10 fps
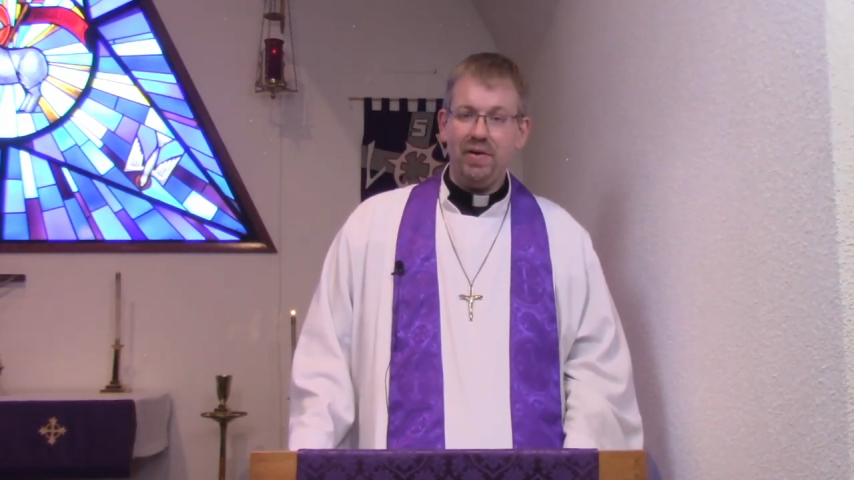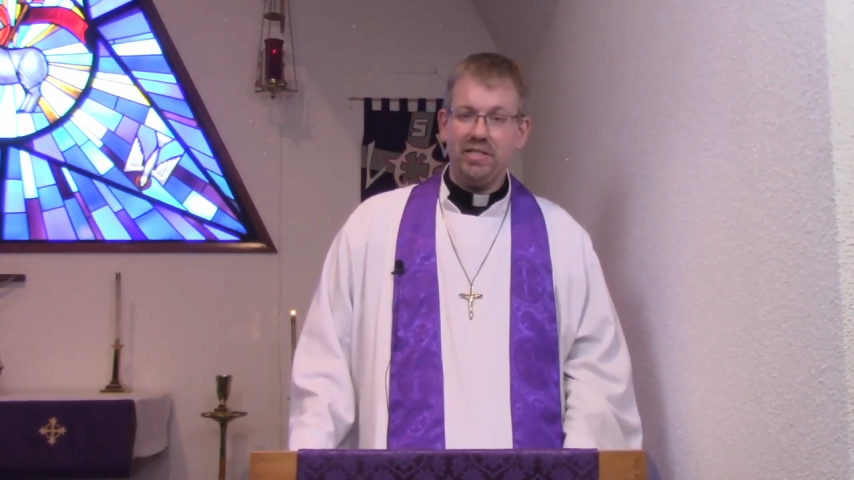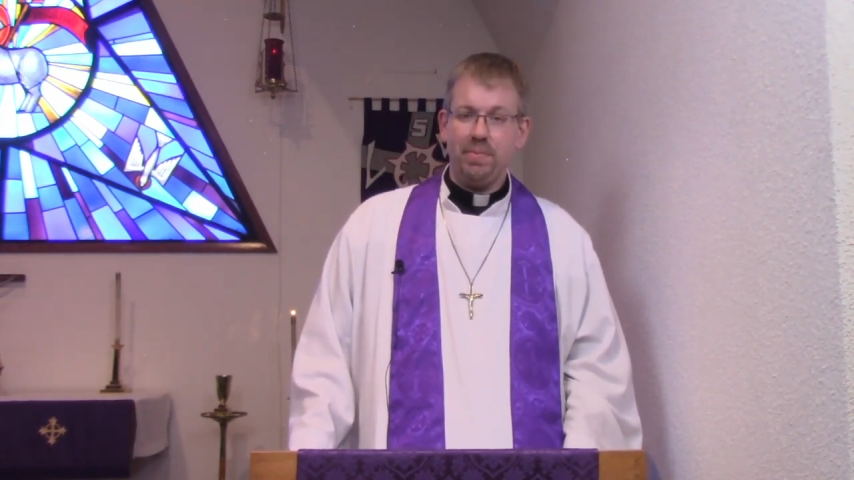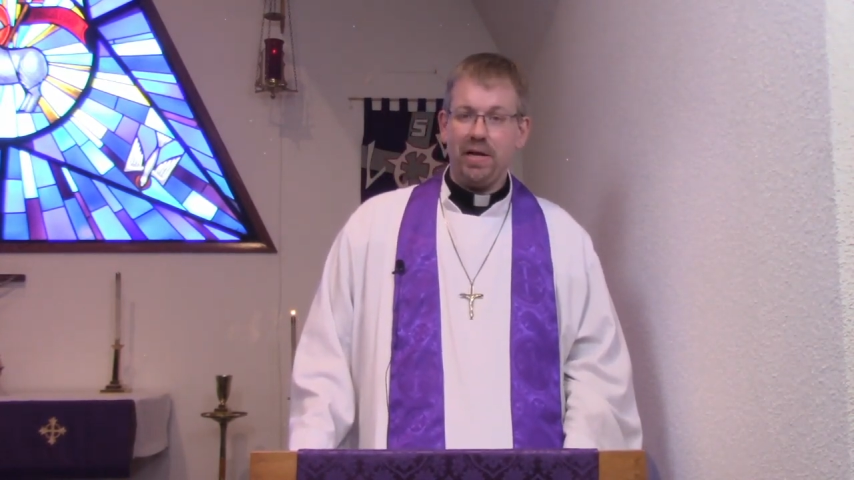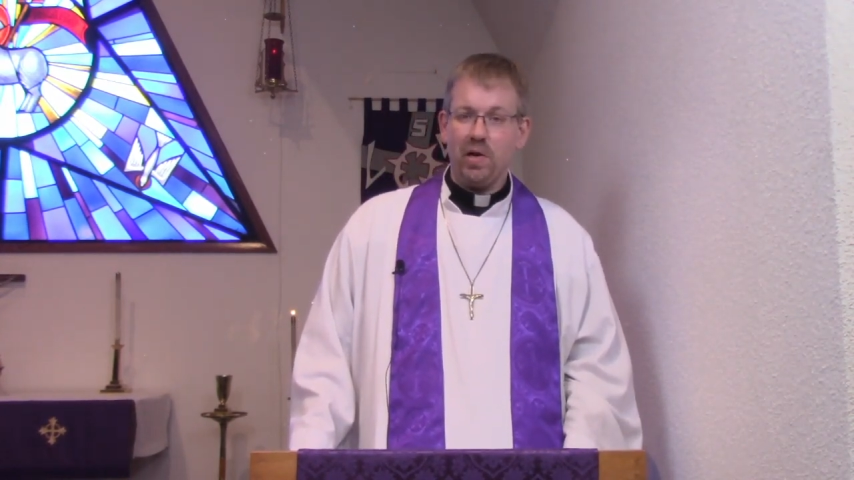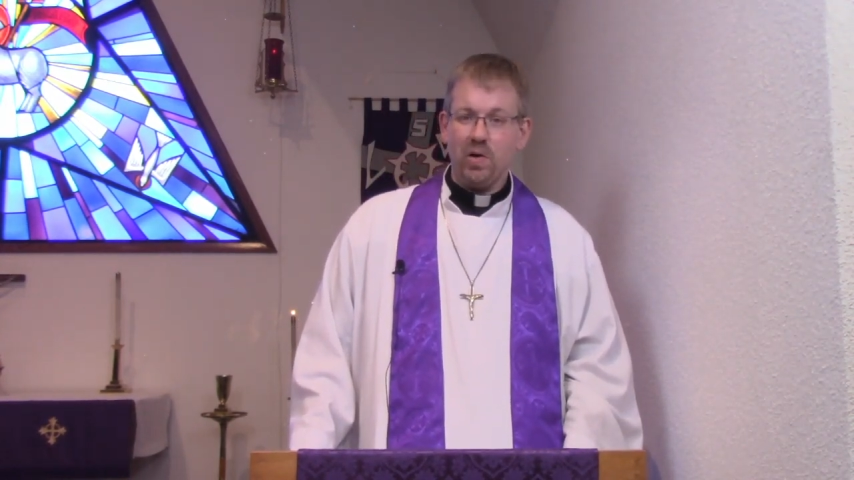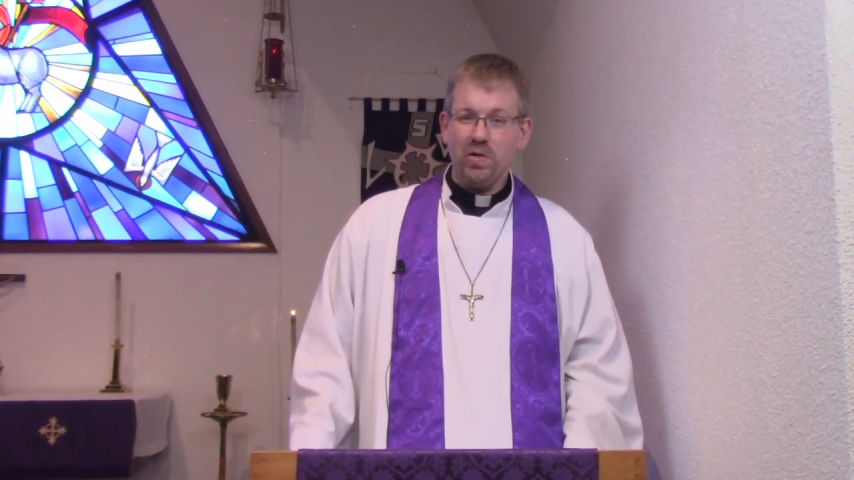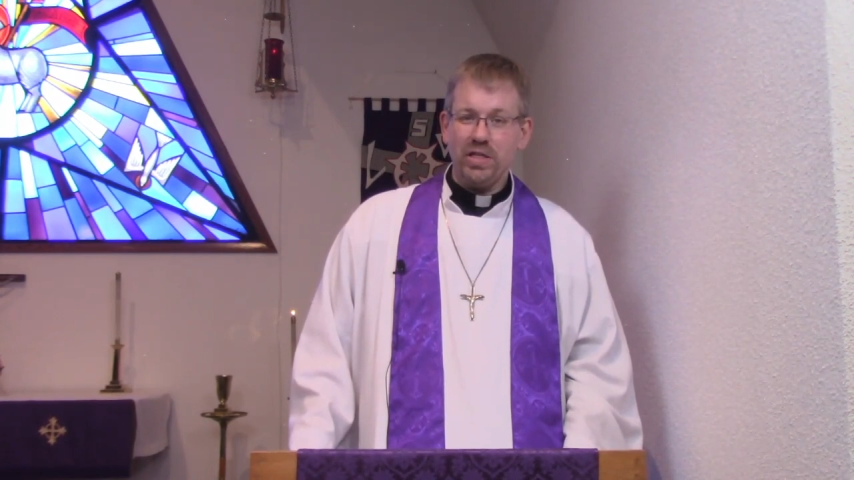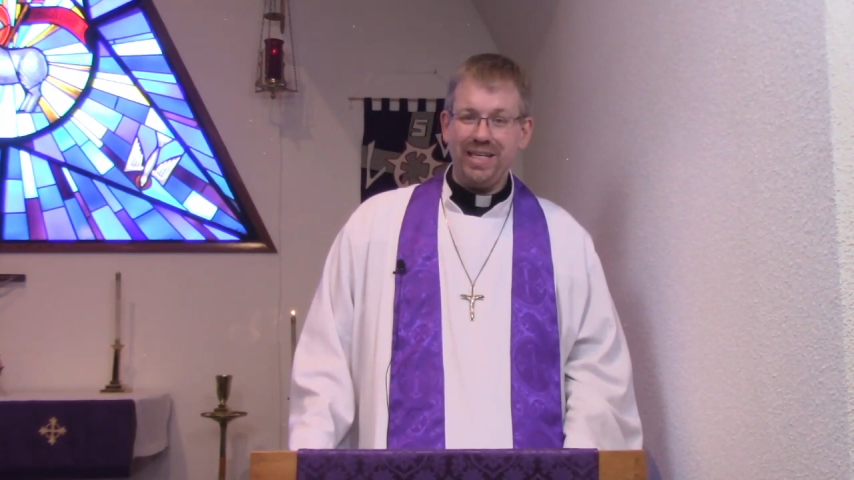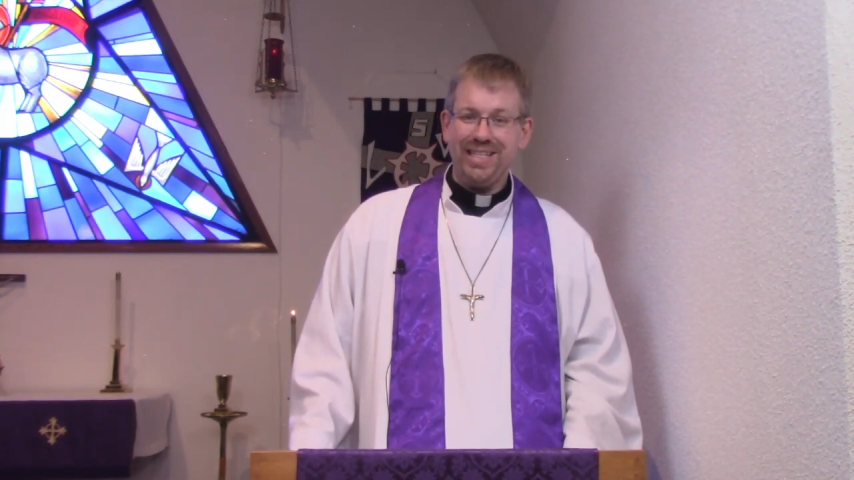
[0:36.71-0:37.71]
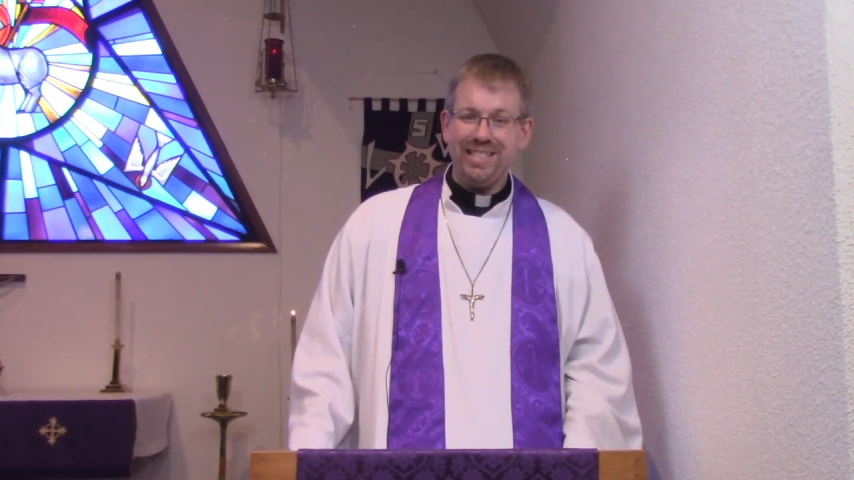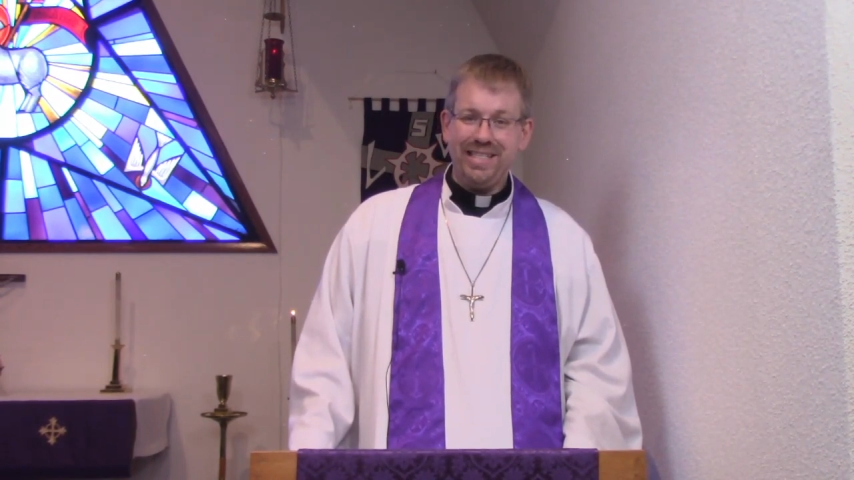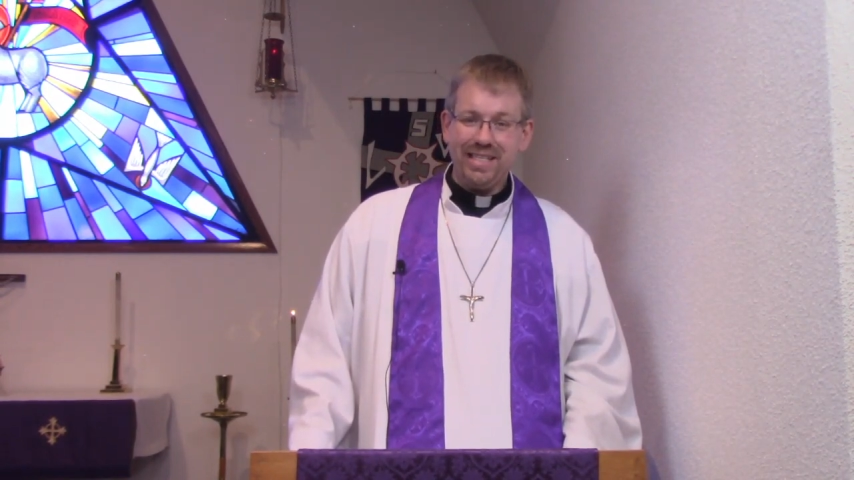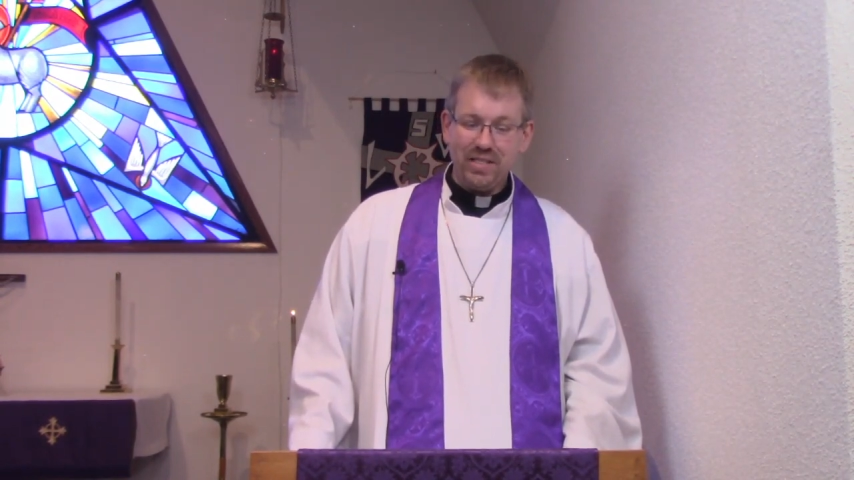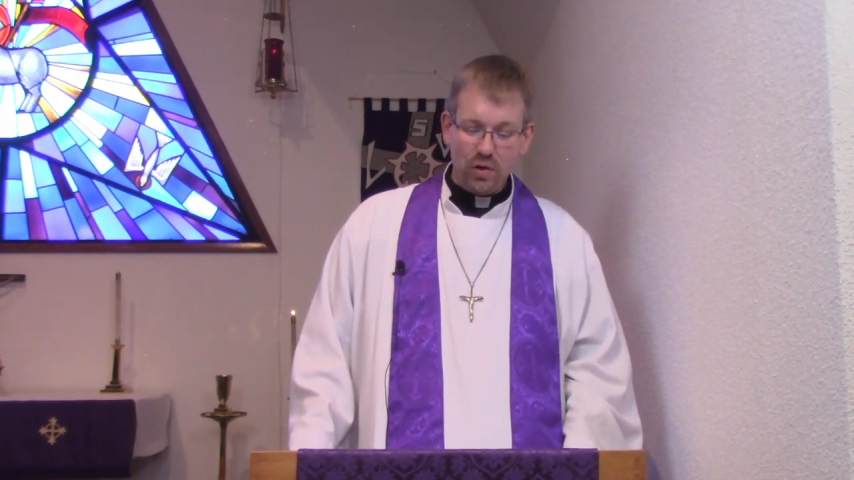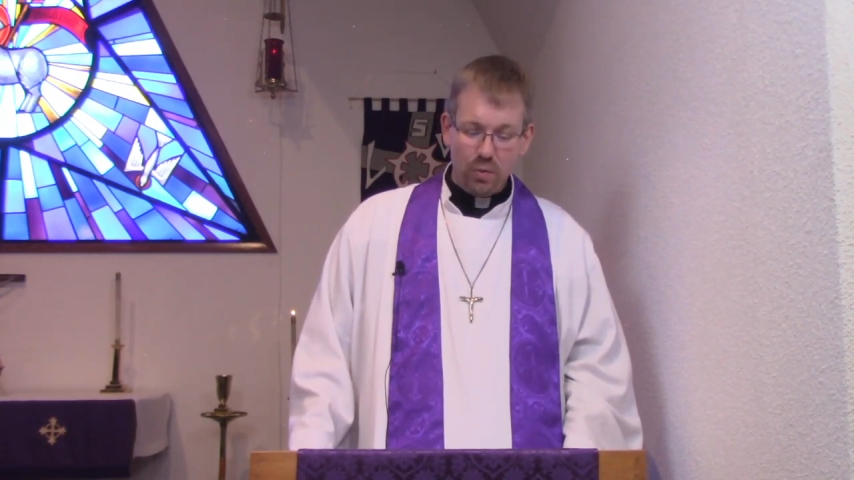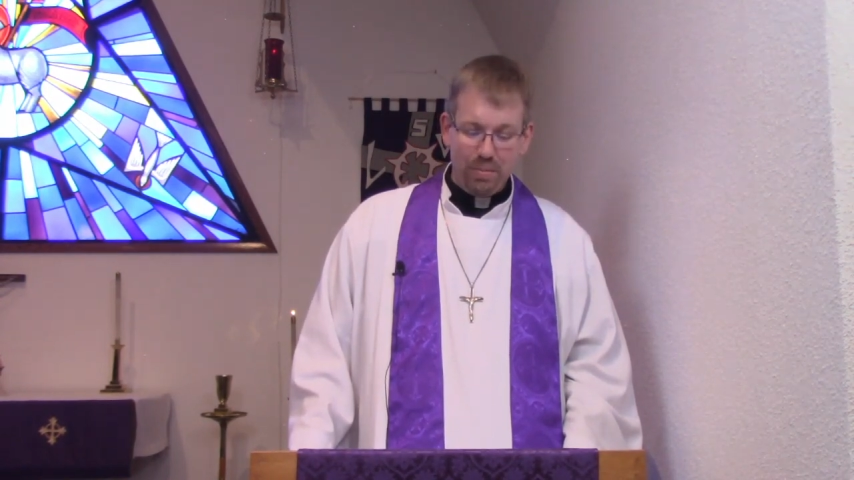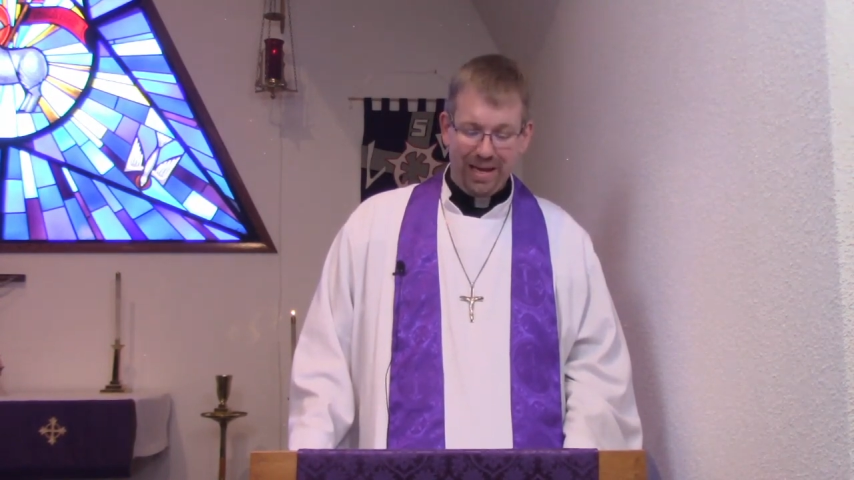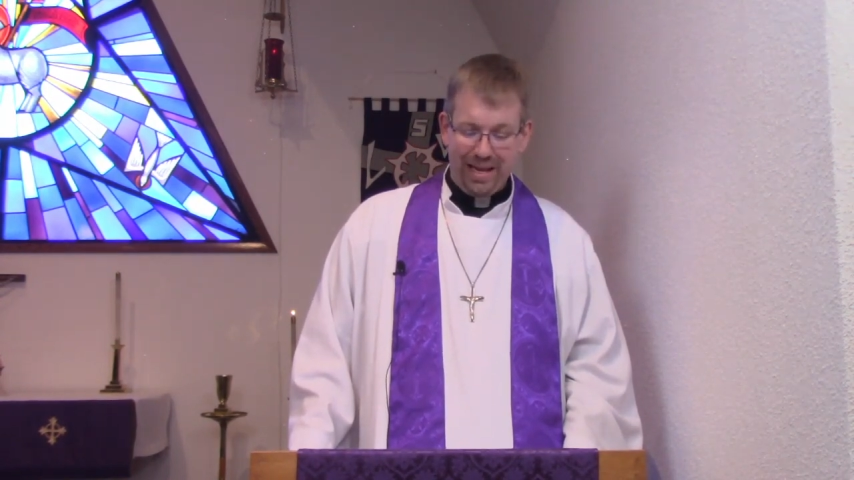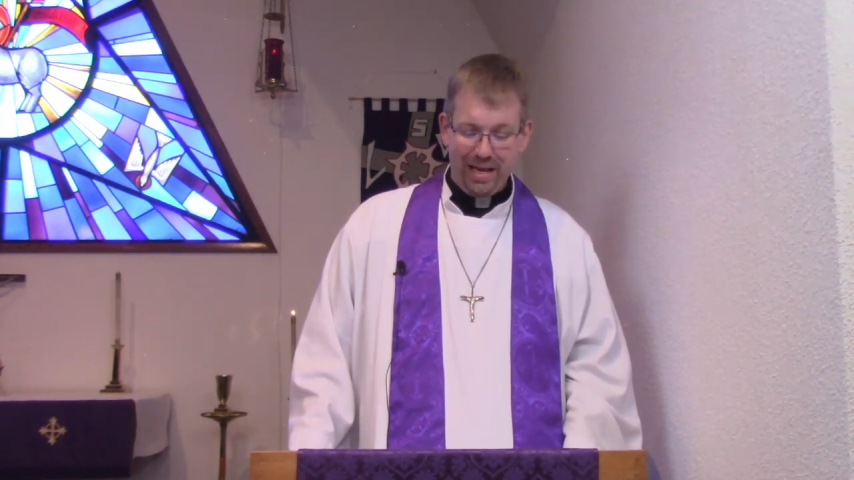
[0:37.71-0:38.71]
has been urging
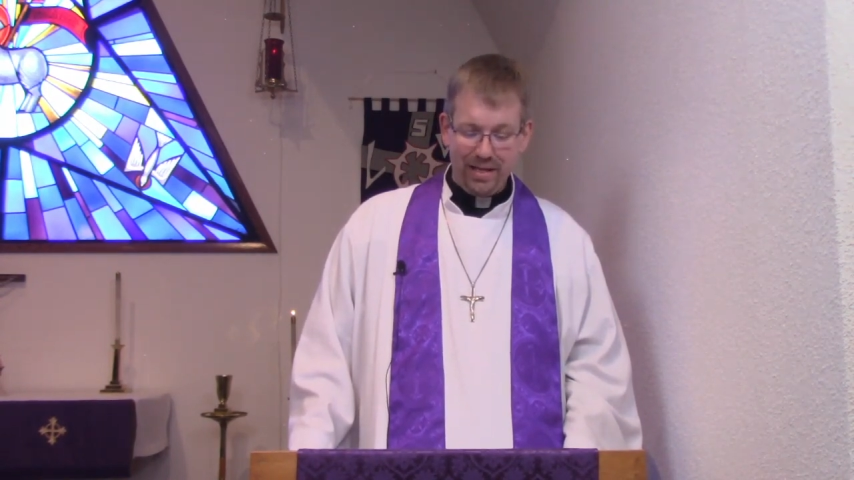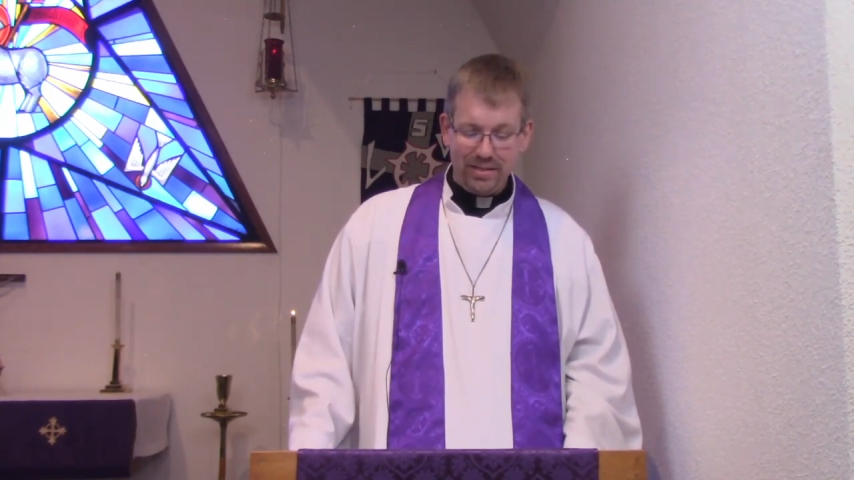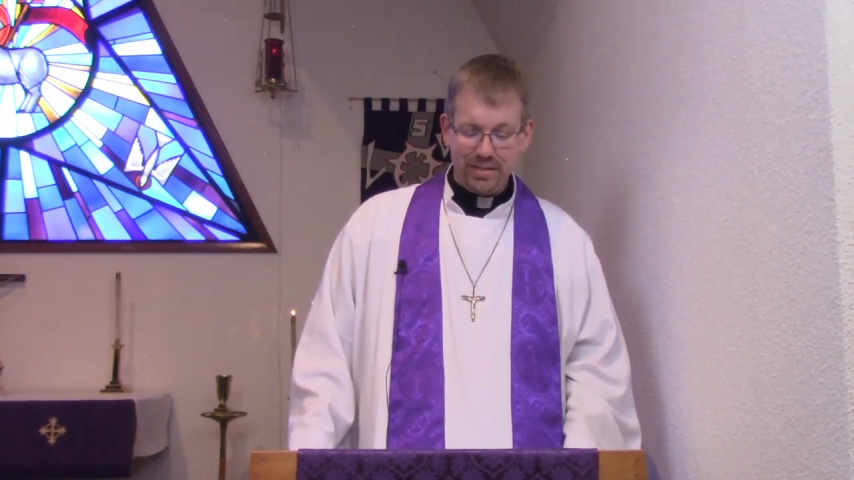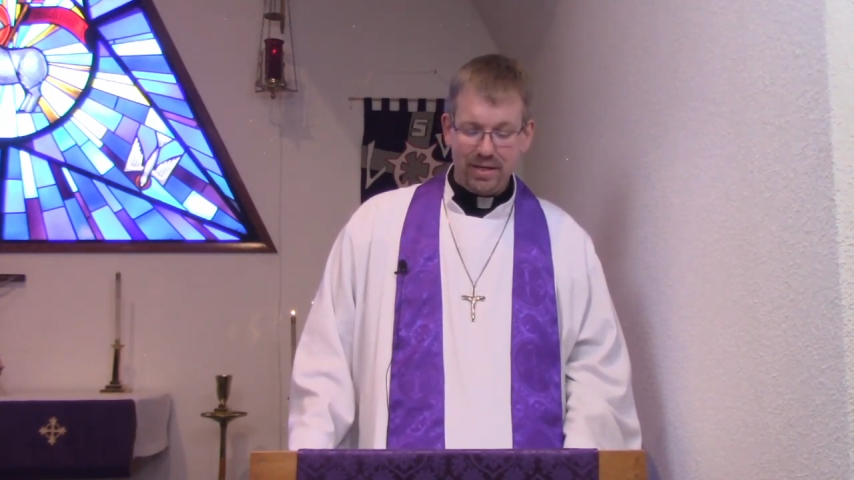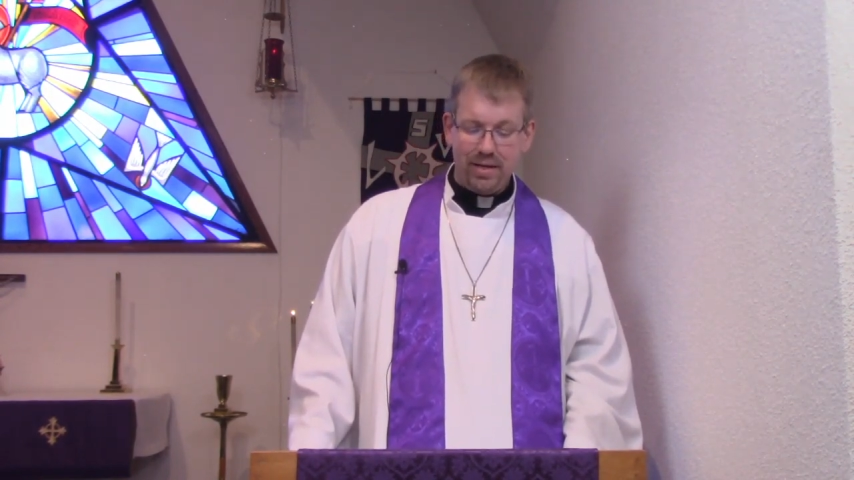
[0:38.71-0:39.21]
disobedience